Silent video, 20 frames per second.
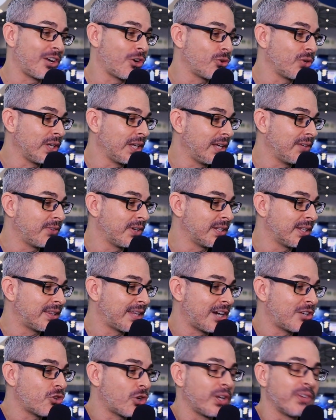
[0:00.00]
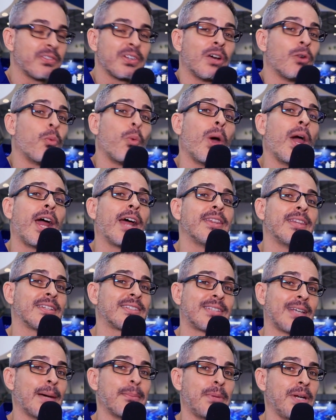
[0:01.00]
don't even, they're not even aware that
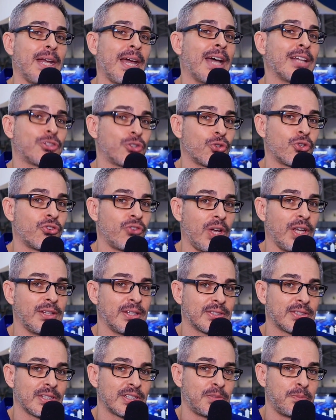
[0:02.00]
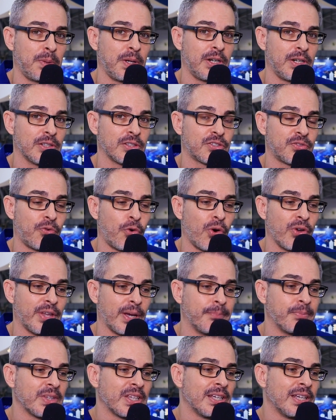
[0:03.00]
somebody had to create this experience for
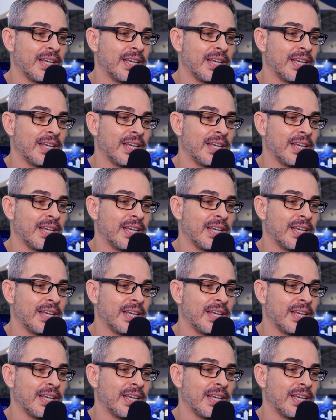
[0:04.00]
them.